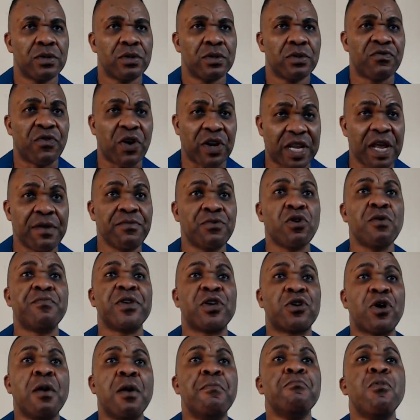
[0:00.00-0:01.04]
For them to
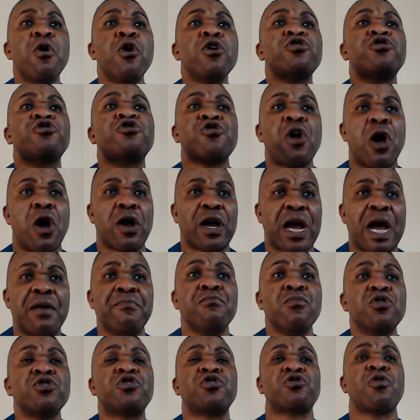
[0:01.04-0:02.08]
become more drunk and
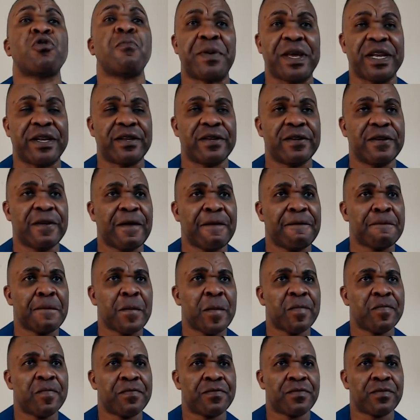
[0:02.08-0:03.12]
more stupid.
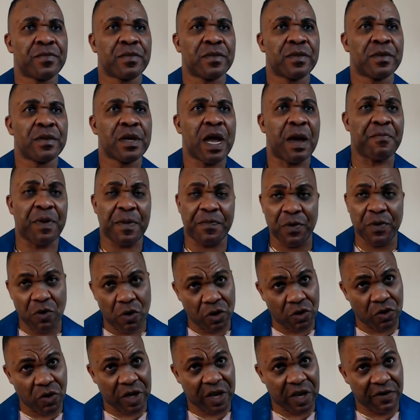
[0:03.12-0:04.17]
And people go
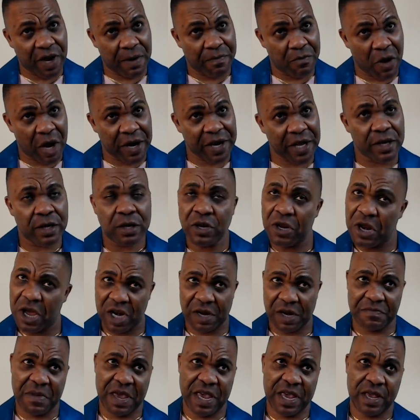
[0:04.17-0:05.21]
to give them money, not
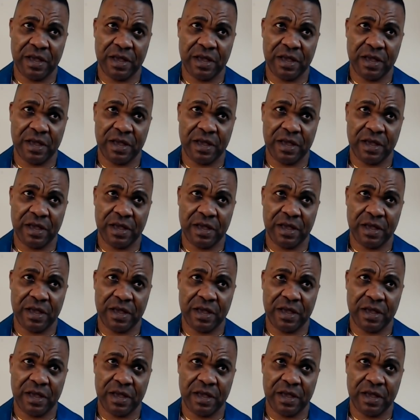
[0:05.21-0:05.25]
me.